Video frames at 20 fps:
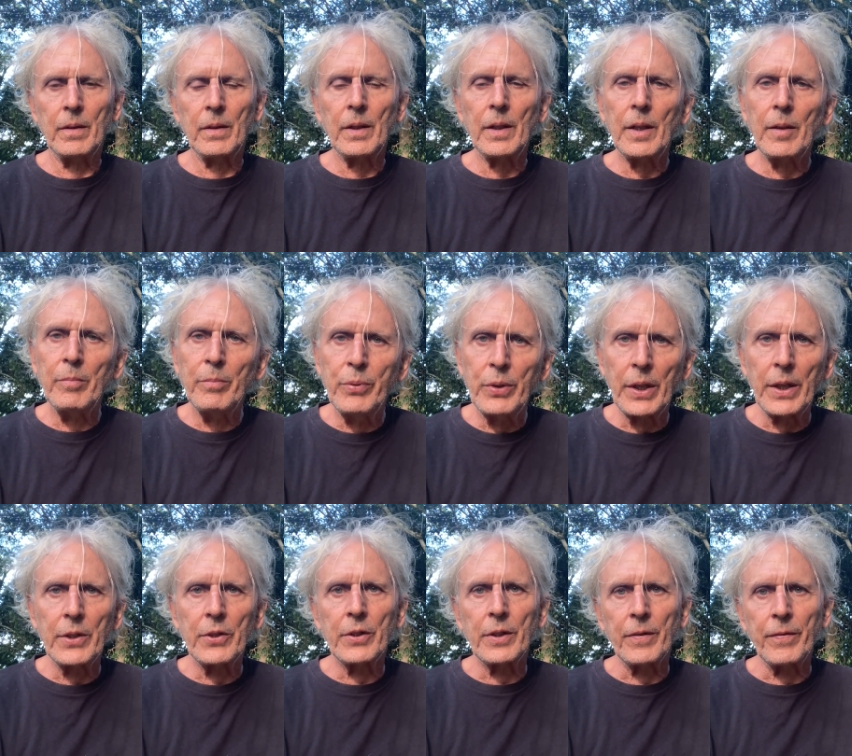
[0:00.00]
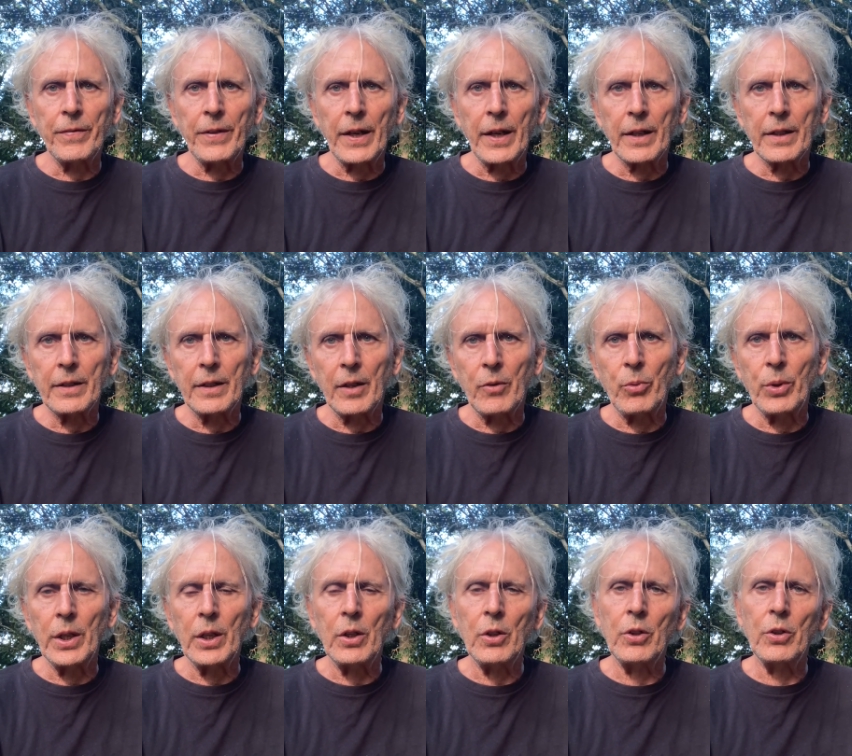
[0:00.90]
Embrace the fact that
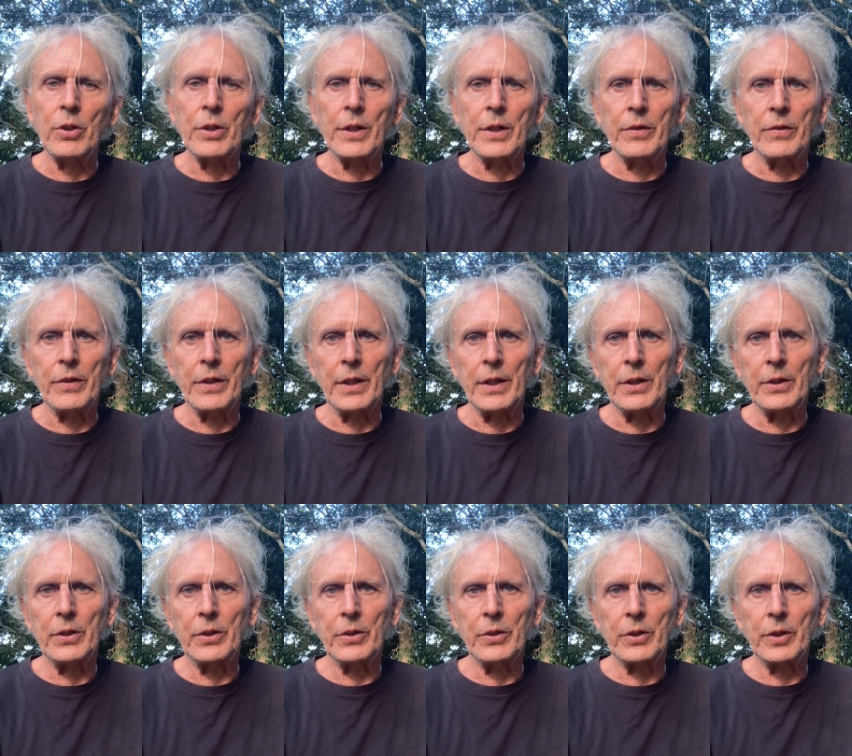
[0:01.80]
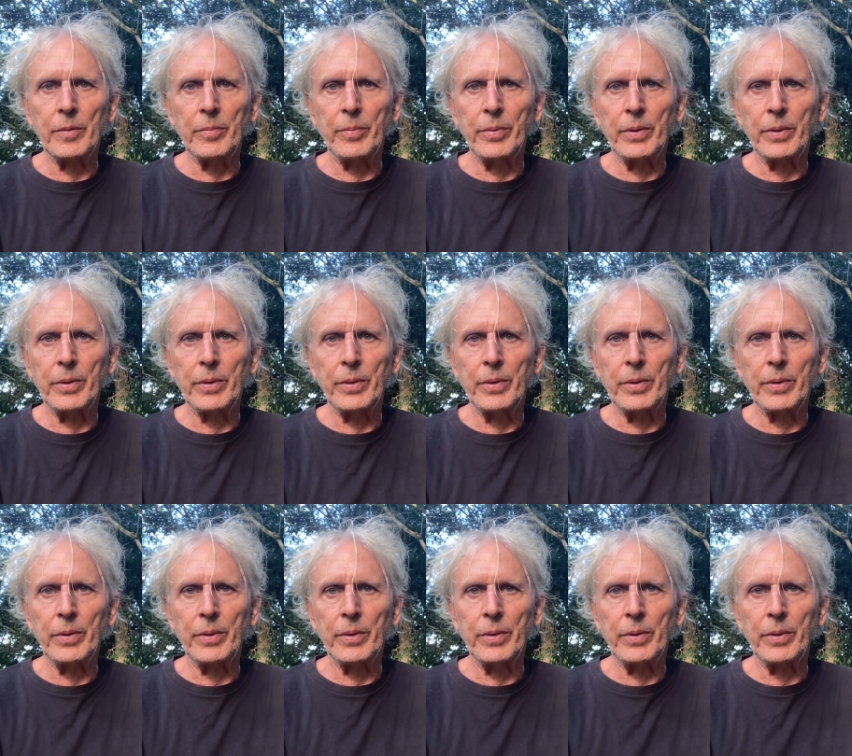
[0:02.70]
we are all in a relationship.